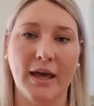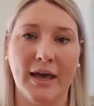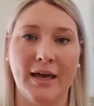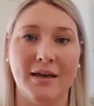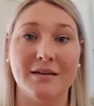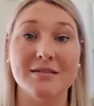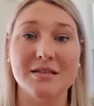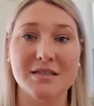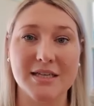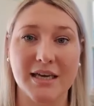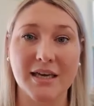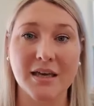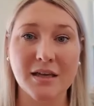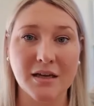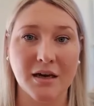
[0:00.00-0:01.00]
Okay,
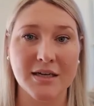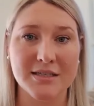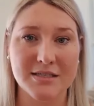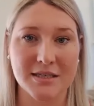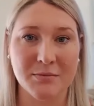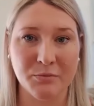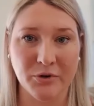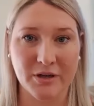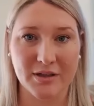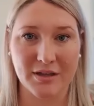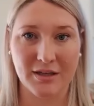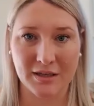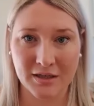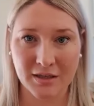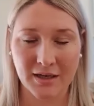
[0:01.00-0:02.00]
so taking a nice deep
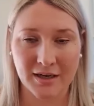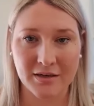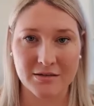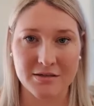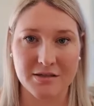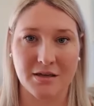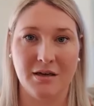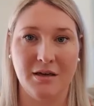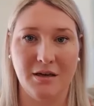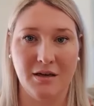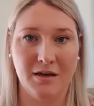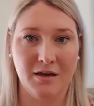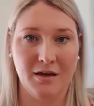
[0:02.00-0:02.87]
breath in and out.